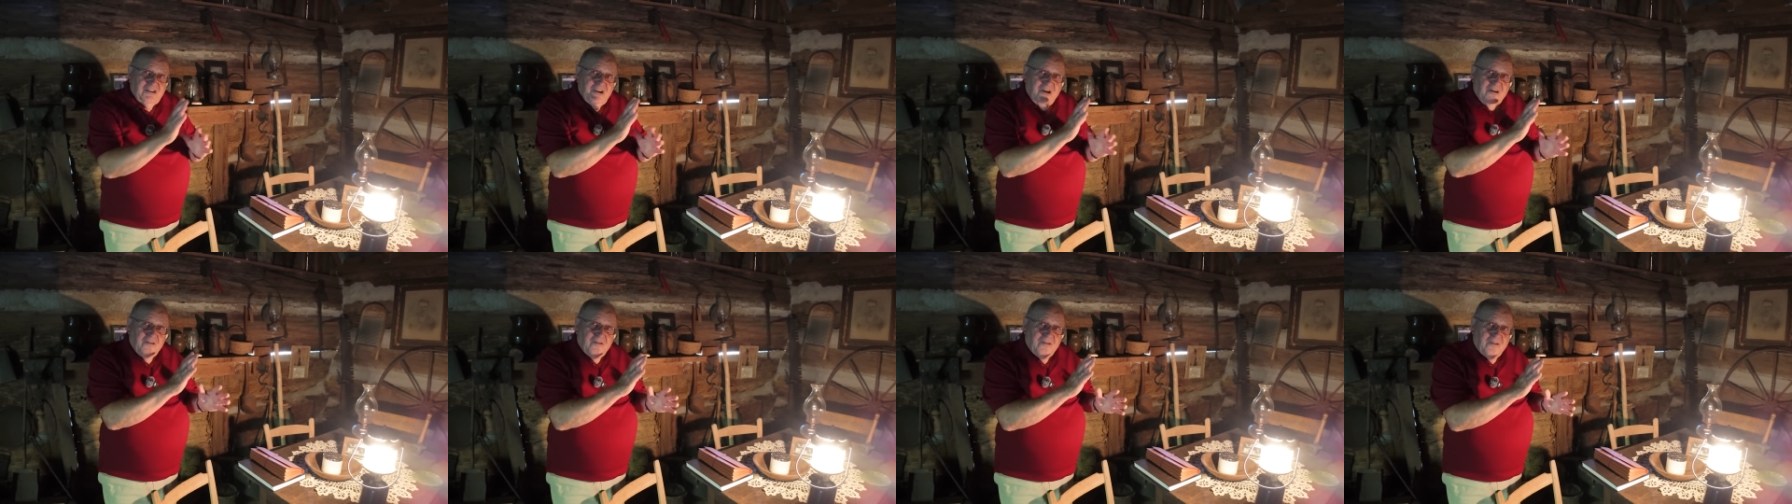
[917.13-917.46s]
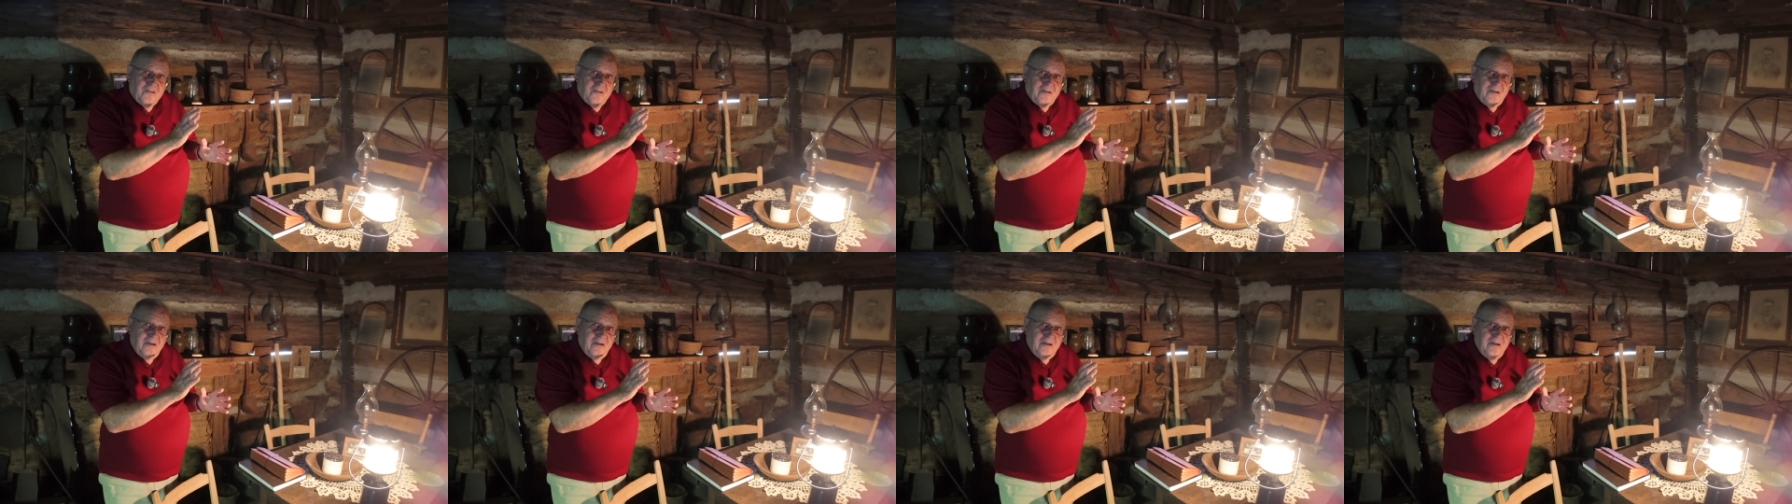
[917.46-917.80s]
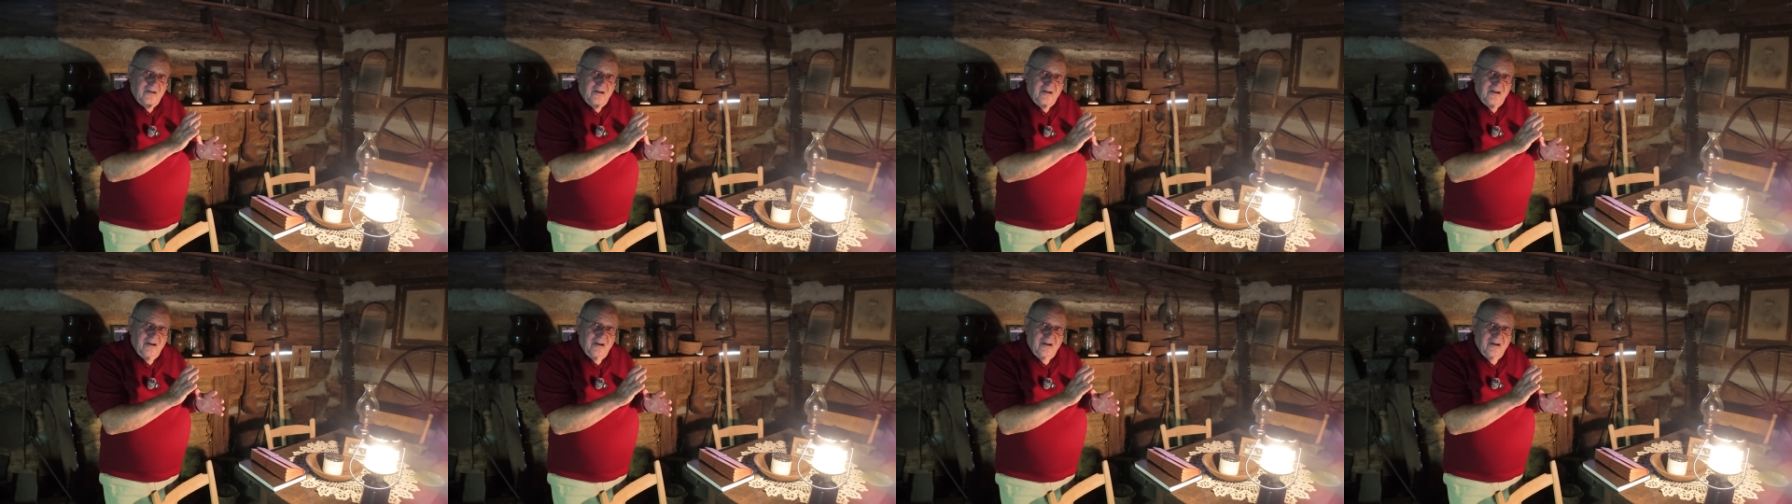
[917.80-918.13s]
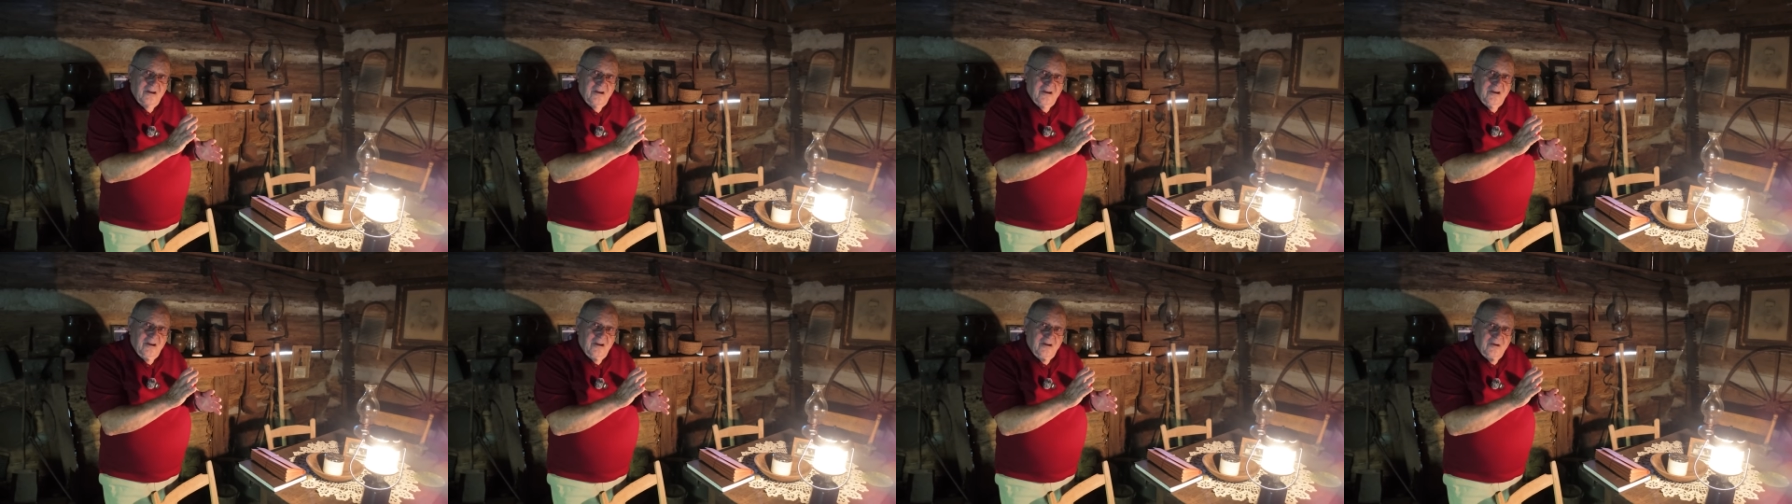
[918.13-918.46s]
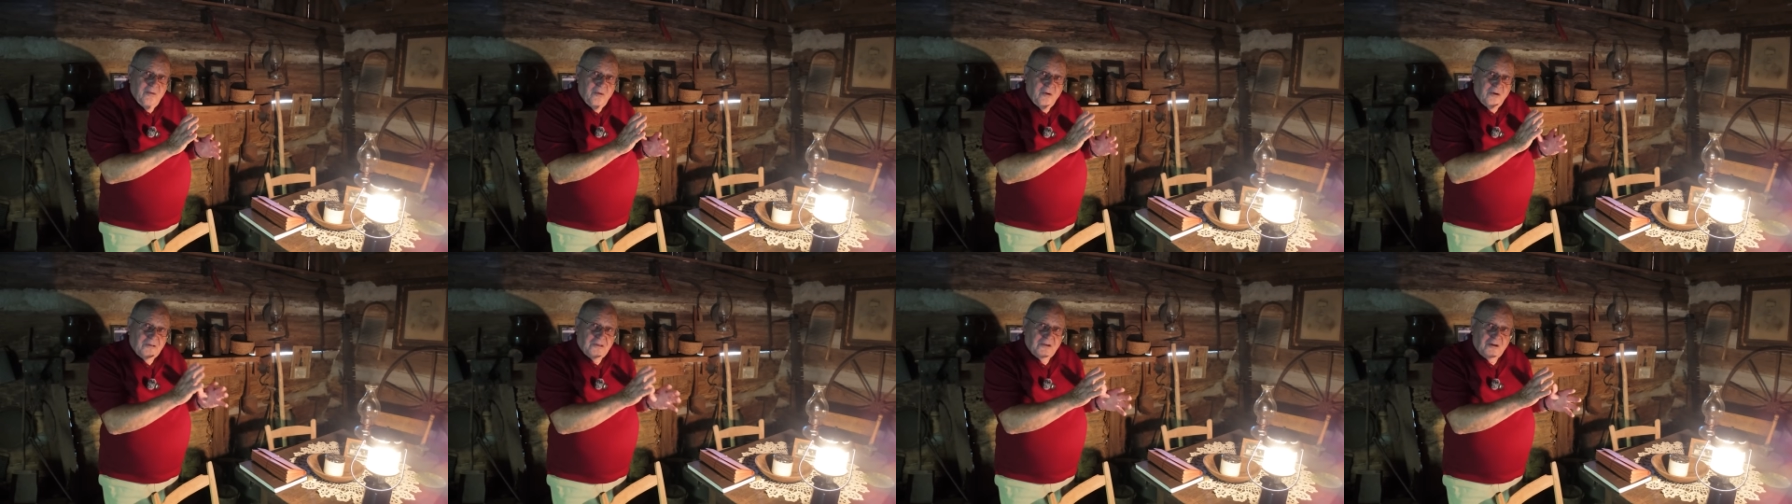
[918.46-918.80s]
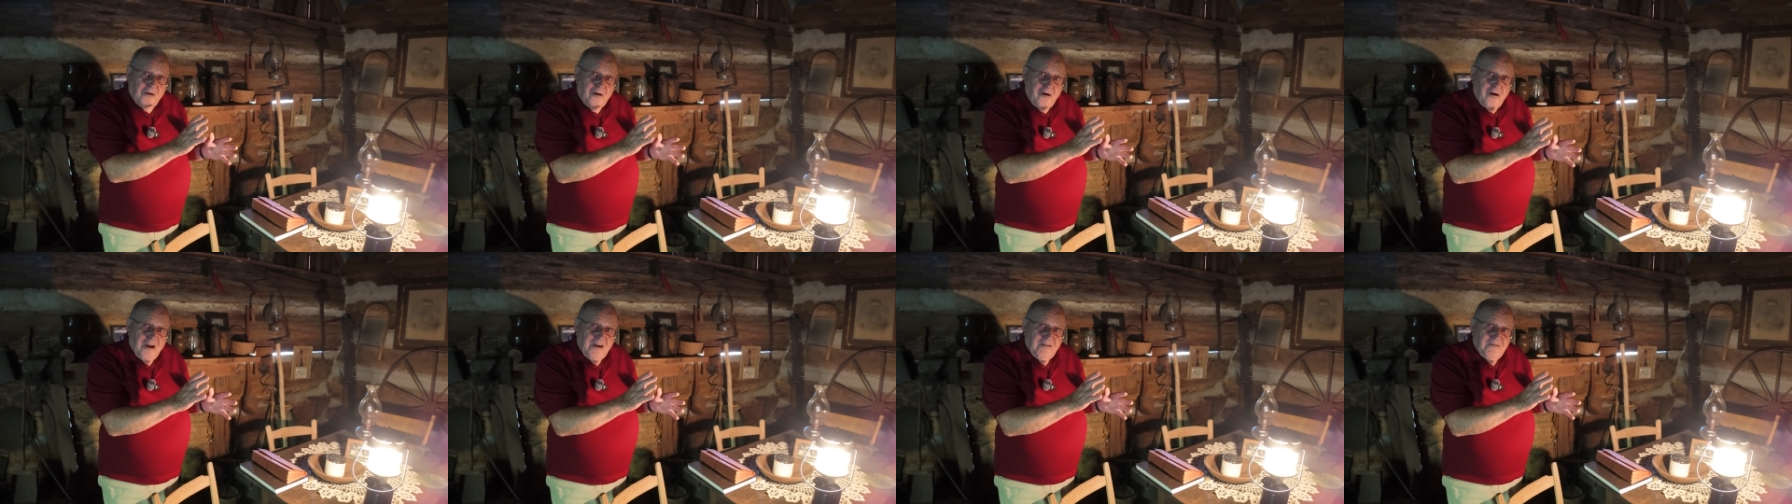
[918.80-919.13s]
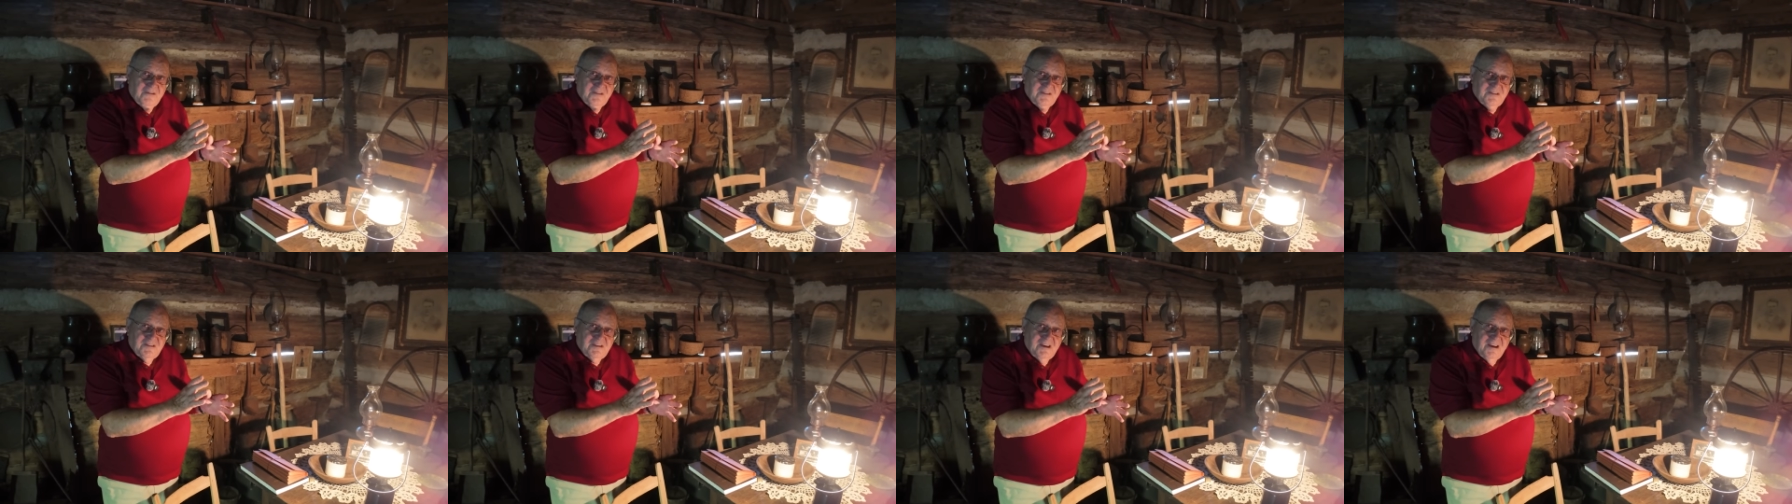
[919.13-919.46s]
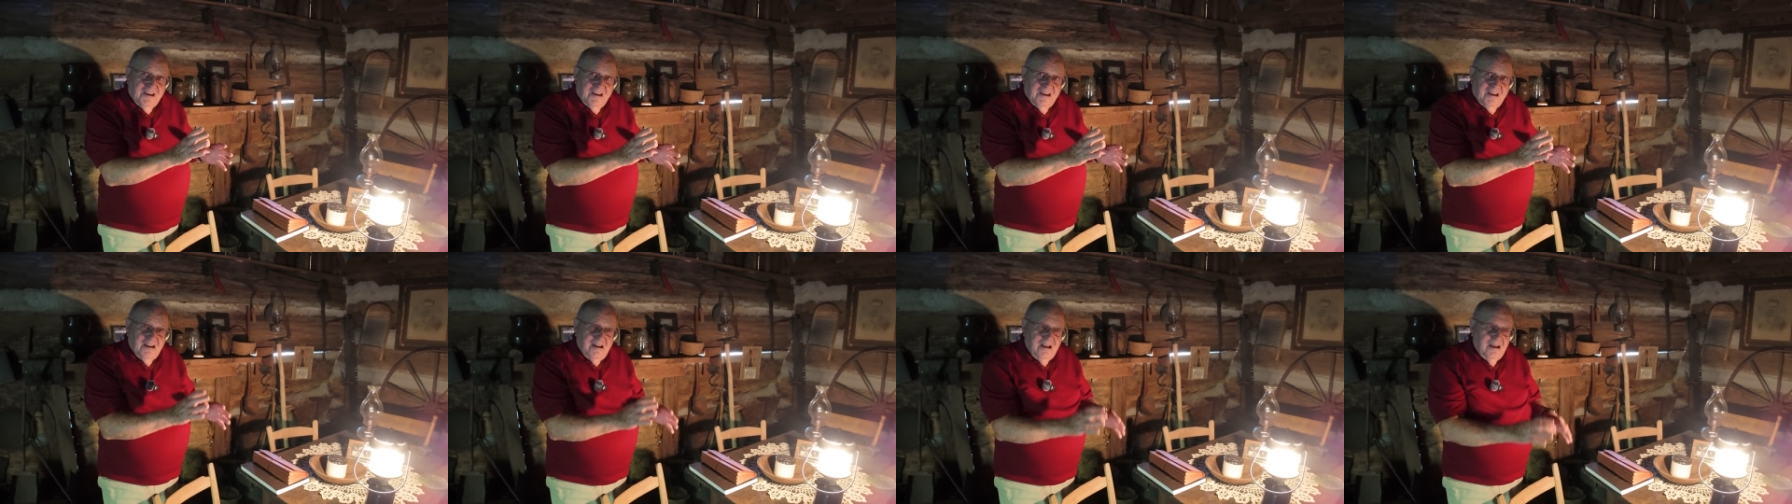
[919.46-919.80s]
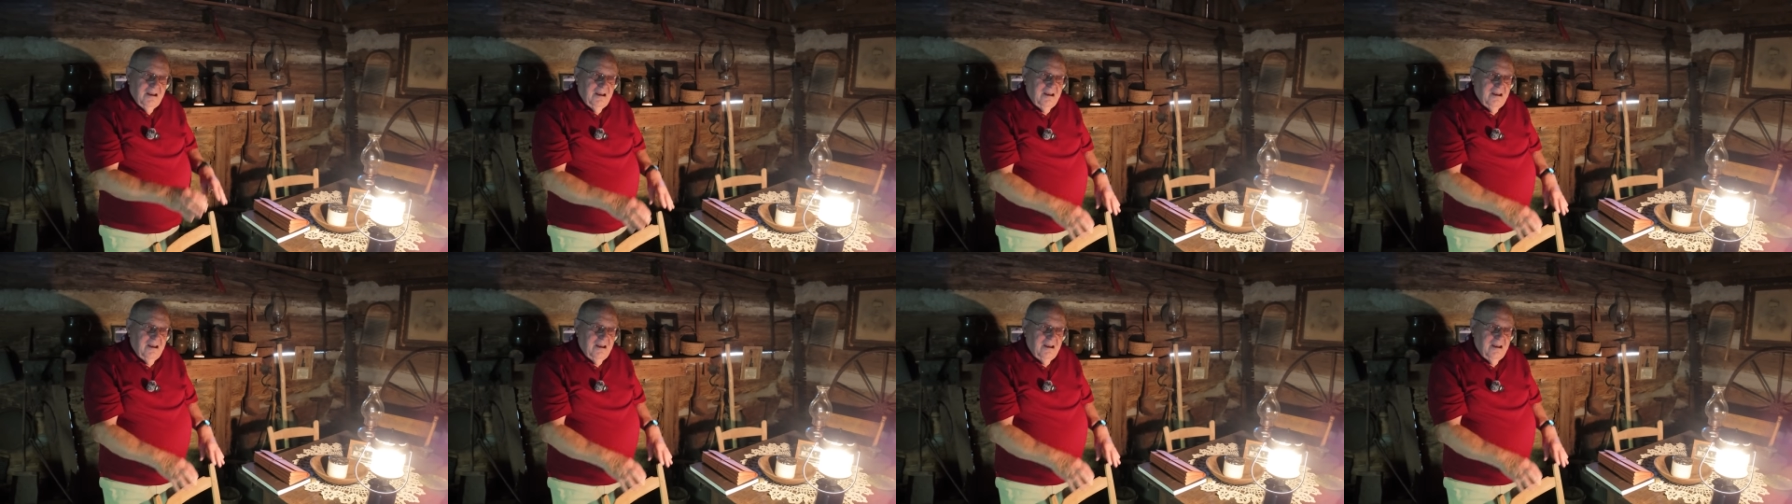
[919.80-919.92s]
over where the grave was at,